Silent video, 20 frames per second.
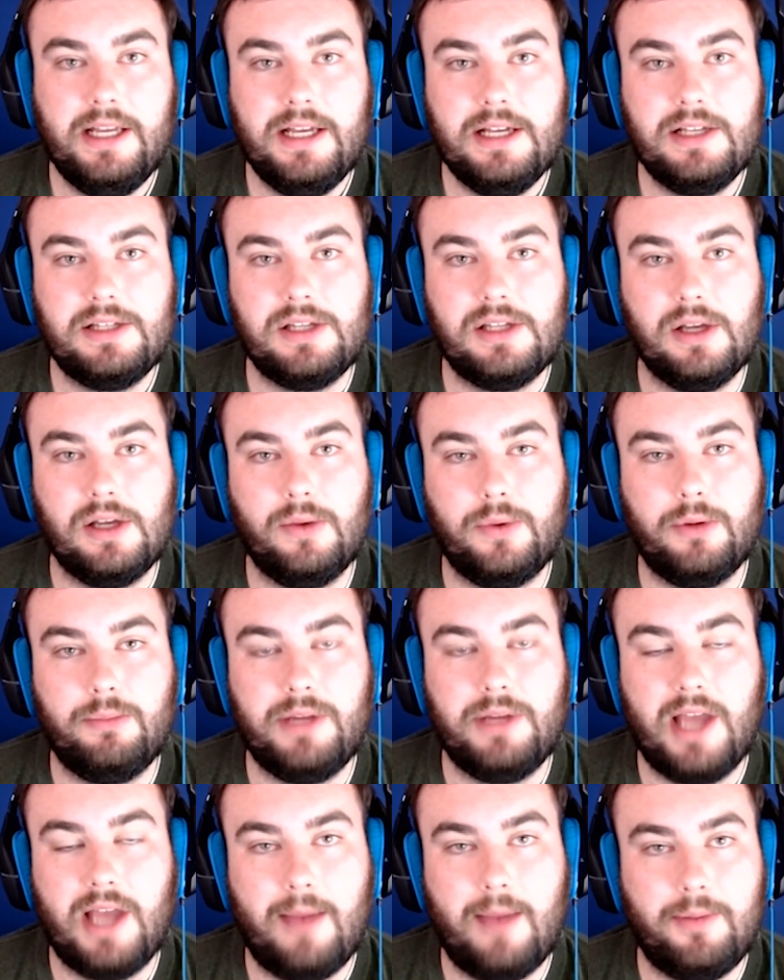So we'd be
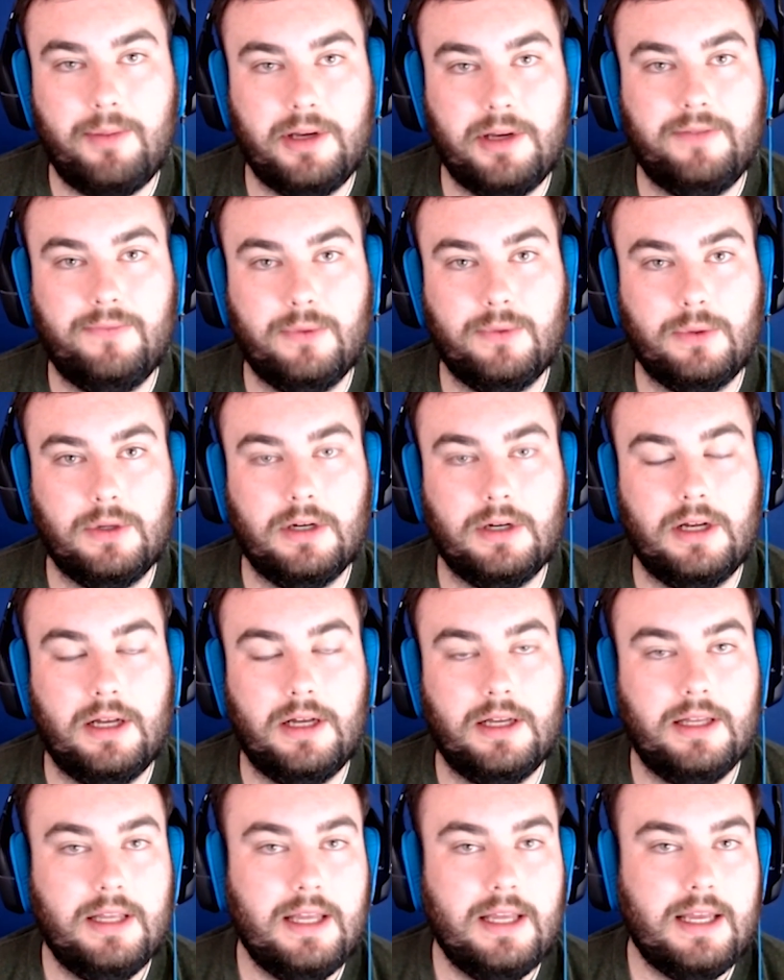happy
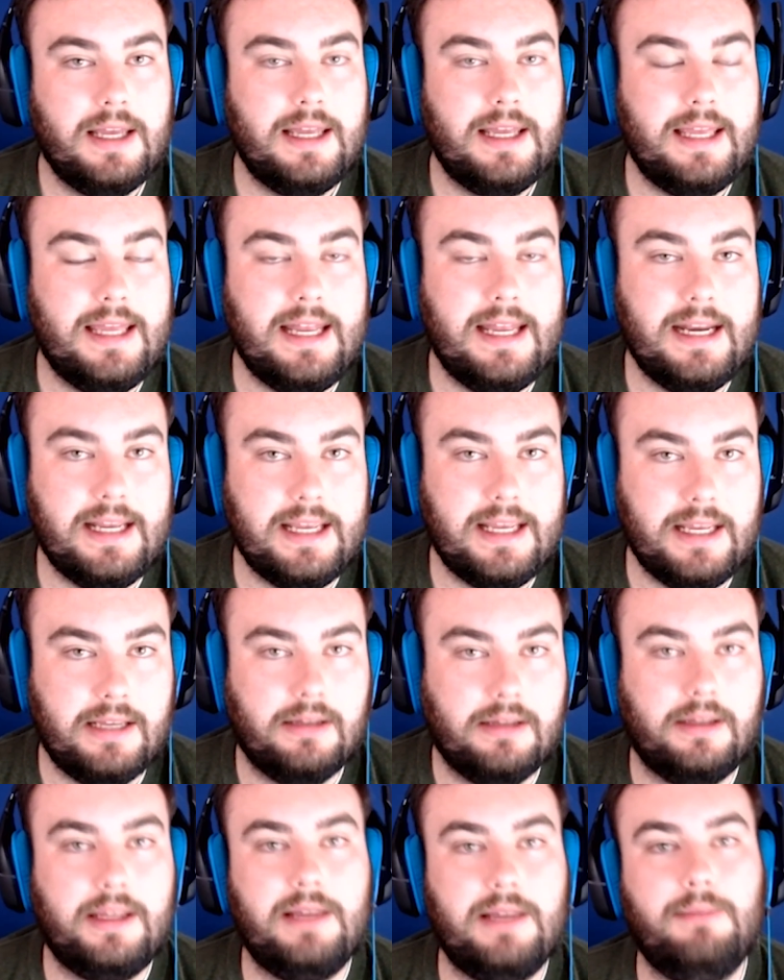for any
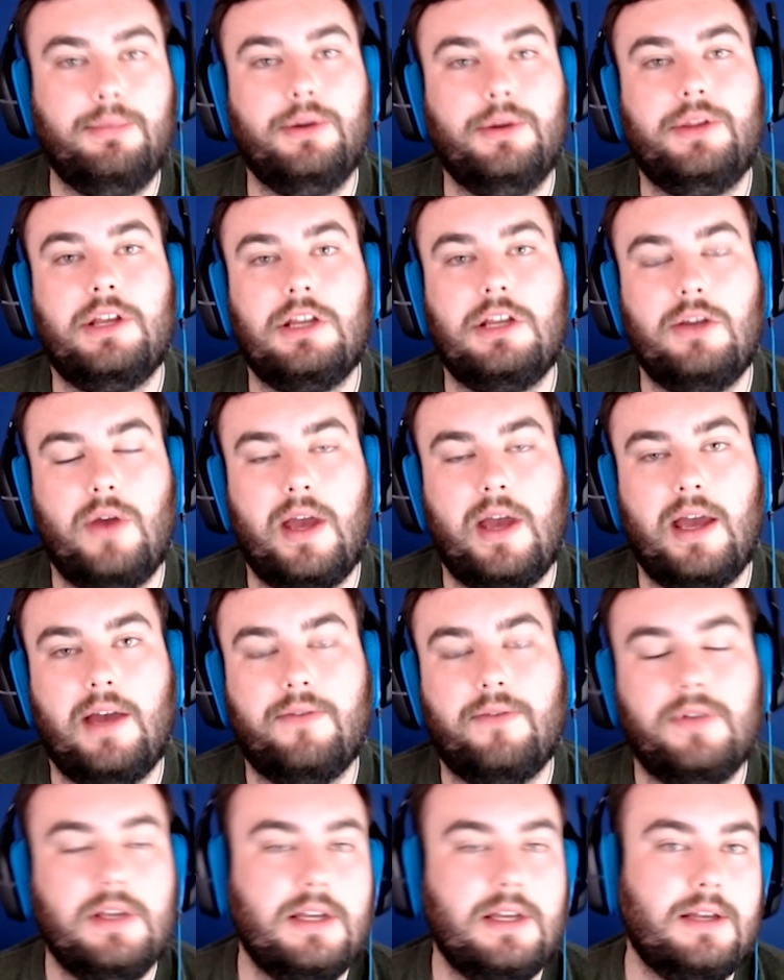input that you
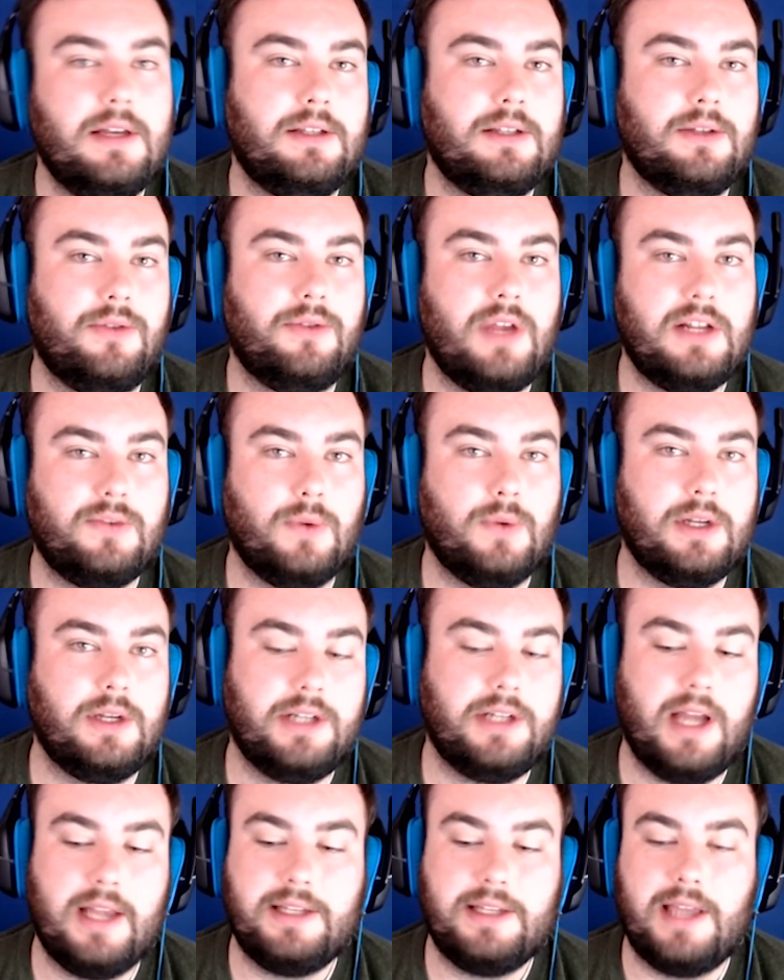have. So thanks for watching,
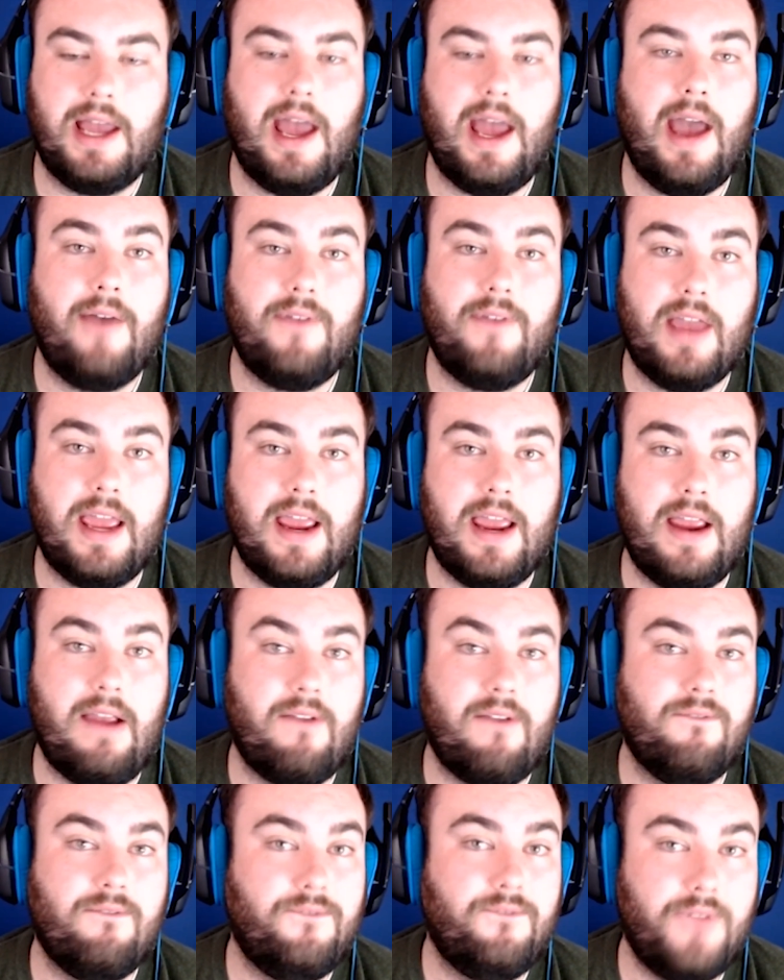guys. Have a
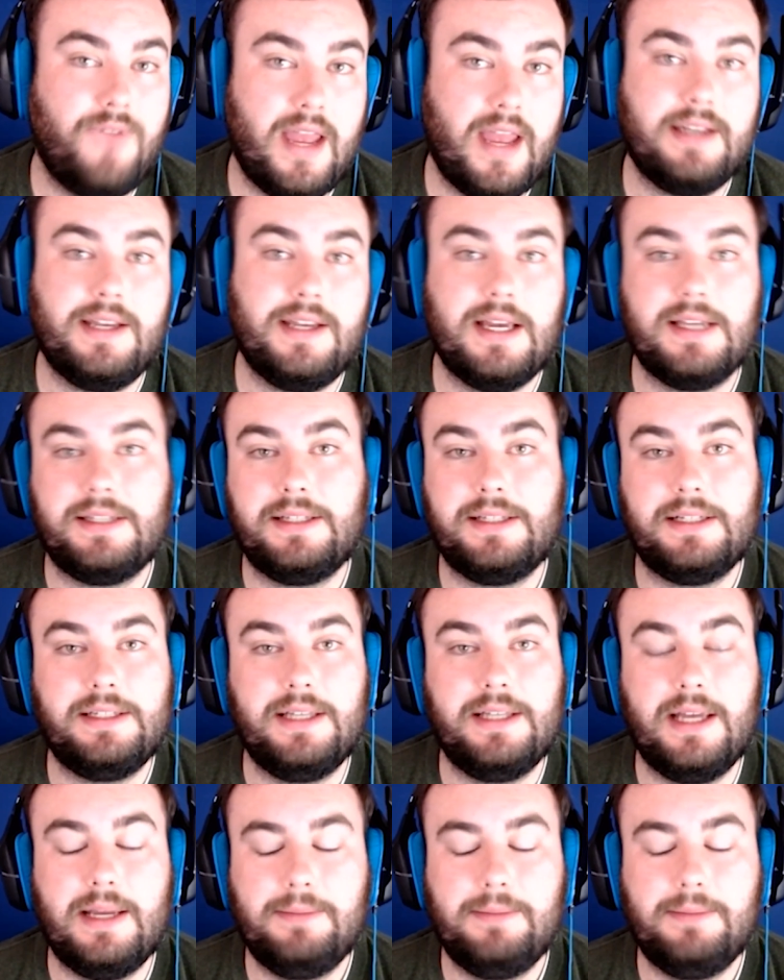fantastic day.